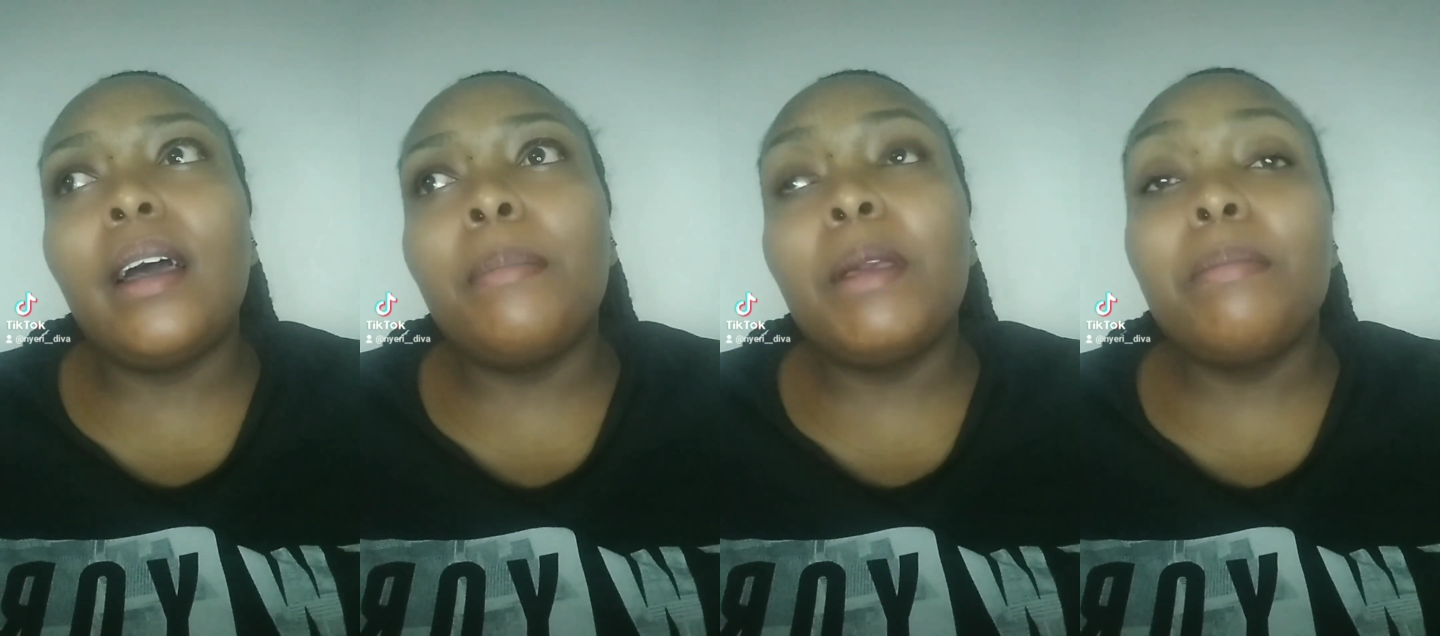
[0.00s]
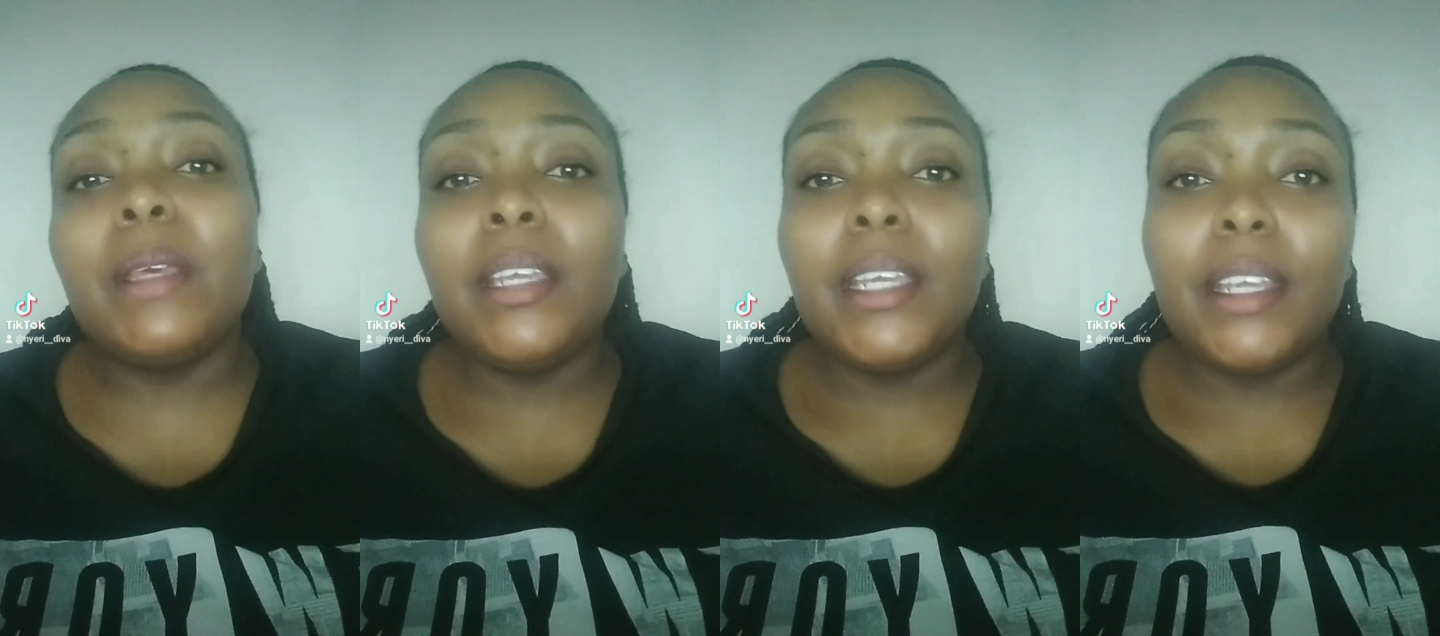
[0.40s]

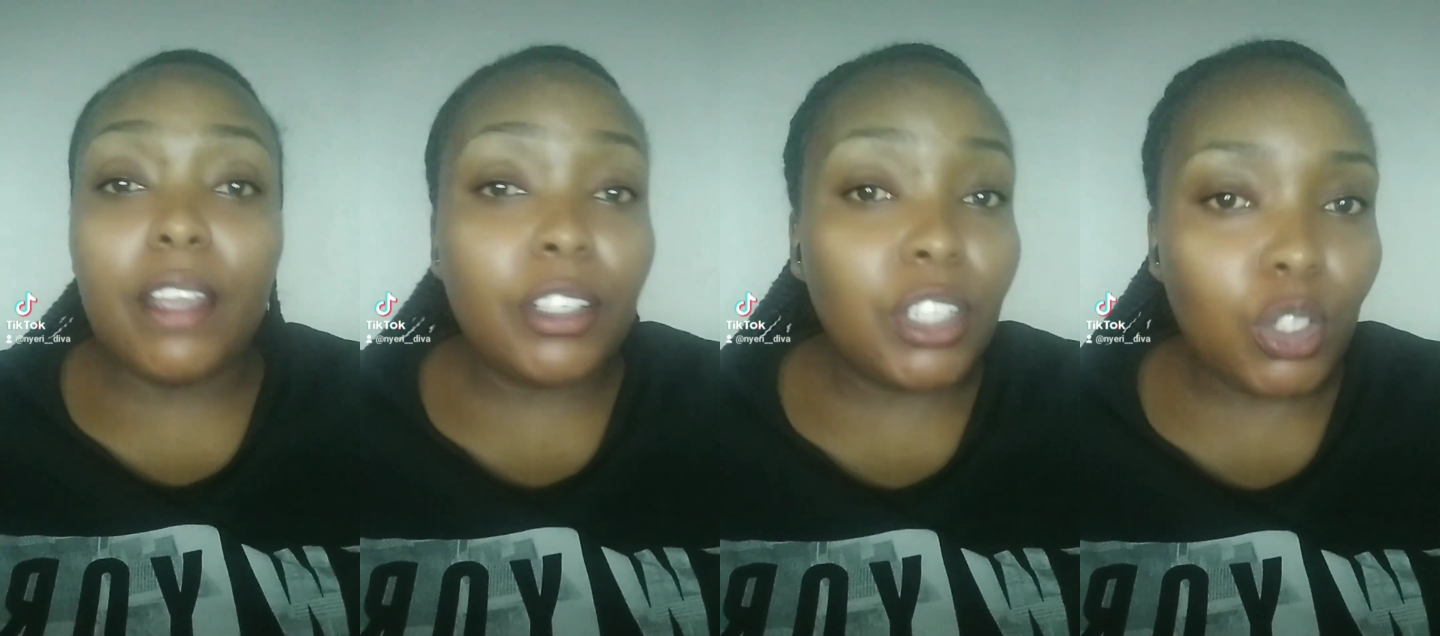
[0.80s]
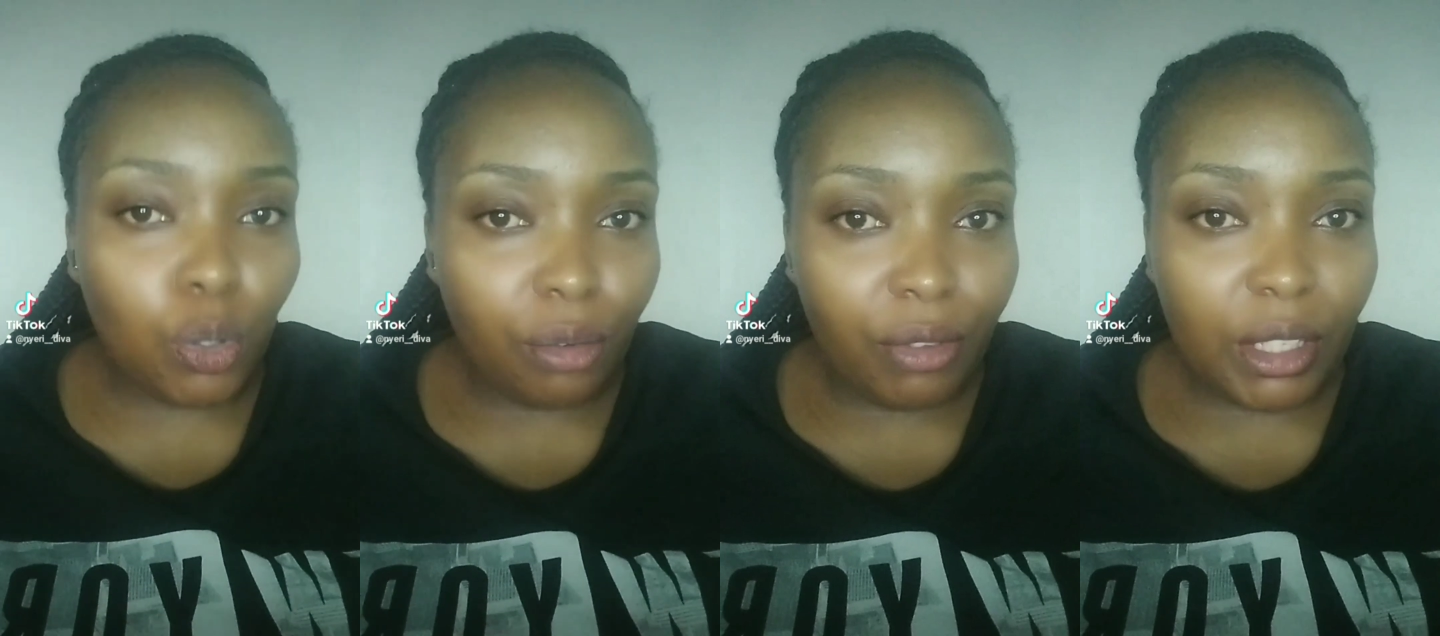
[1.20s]
maybe reacting to
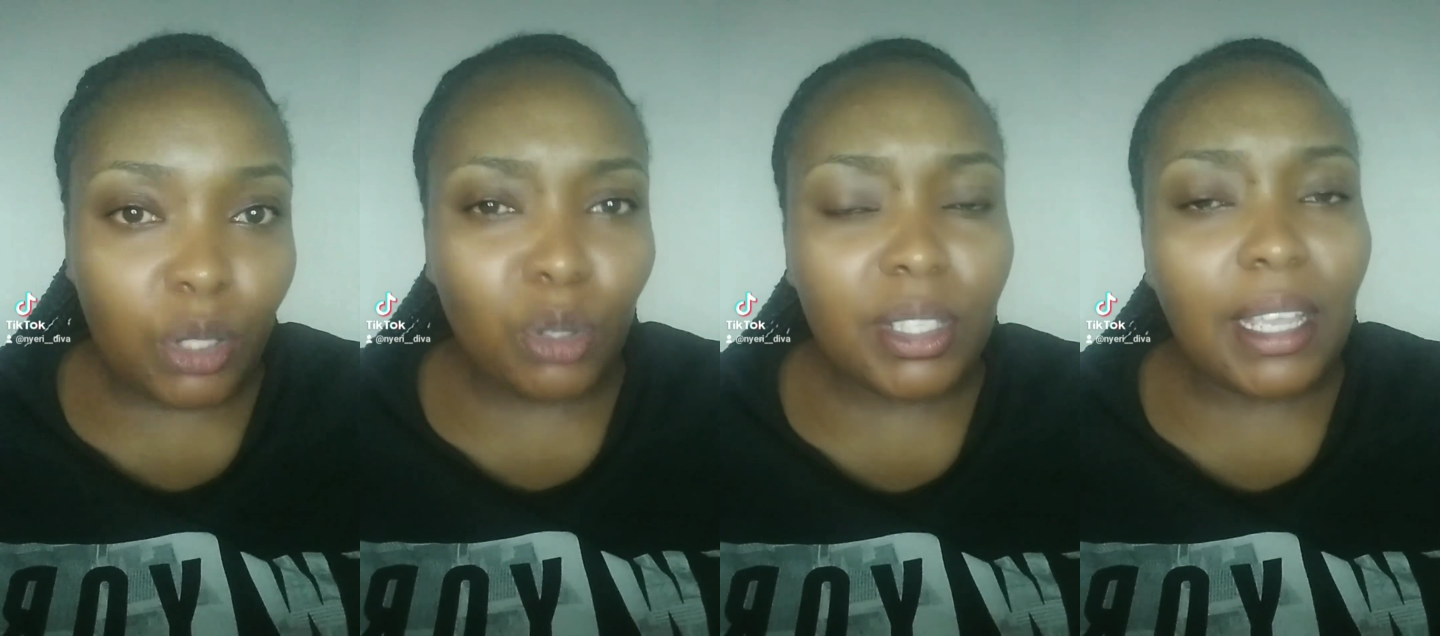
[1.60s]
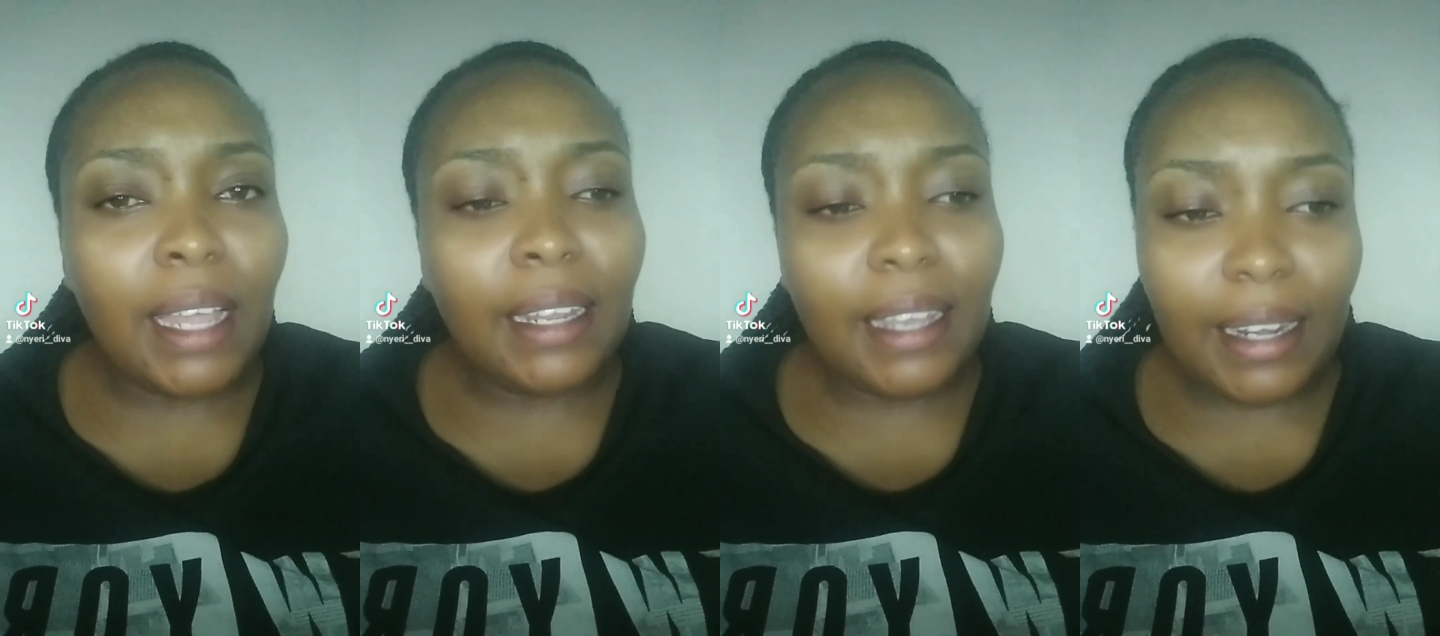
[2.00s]
your face, those
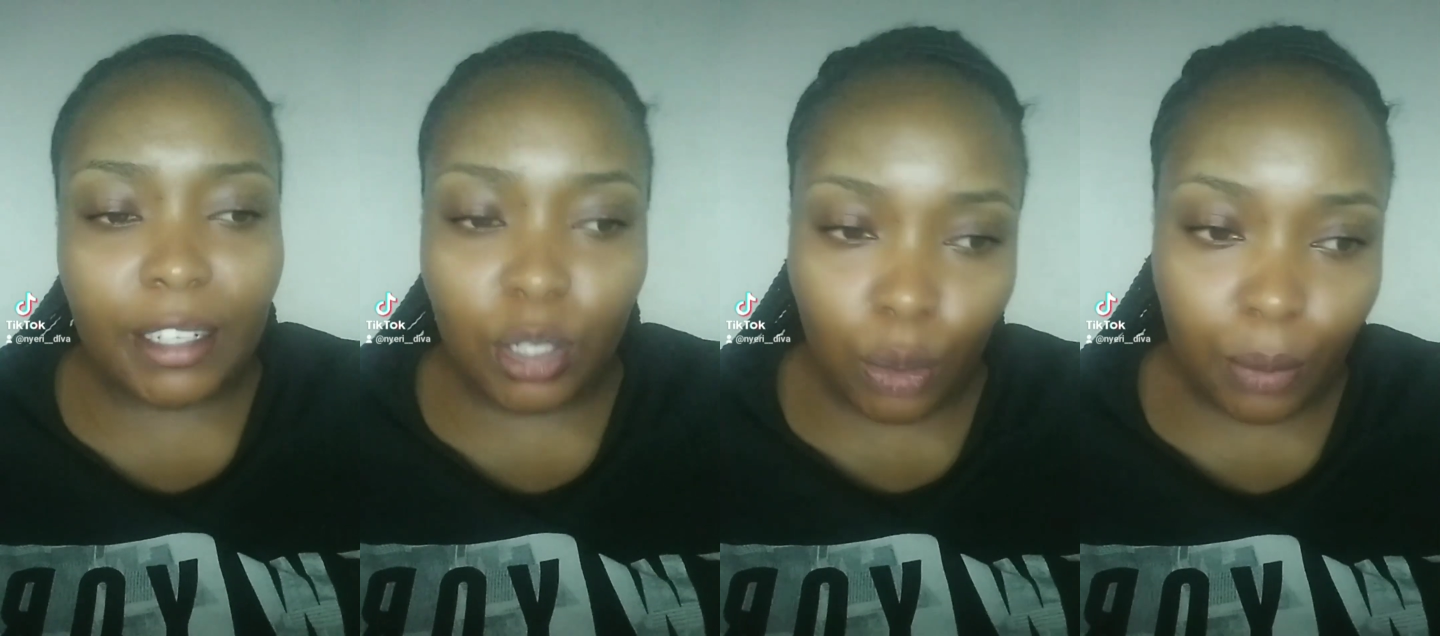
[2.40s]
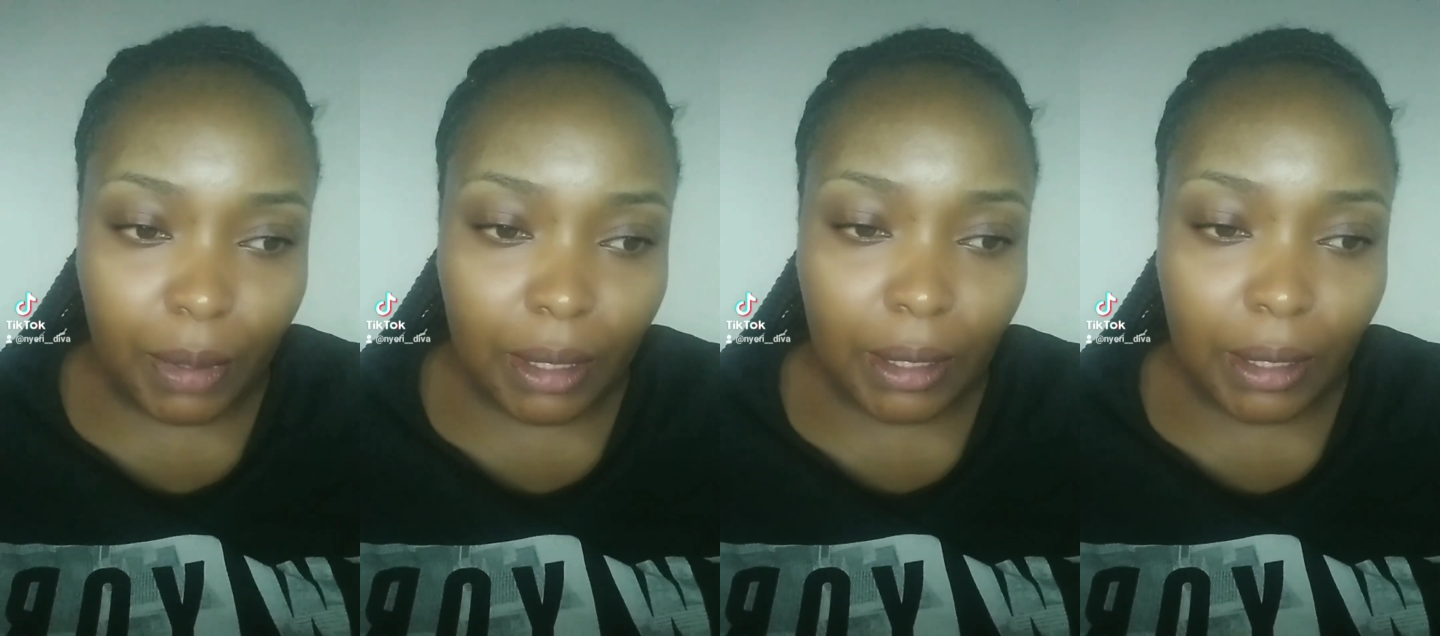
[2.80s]
alkaline soaps.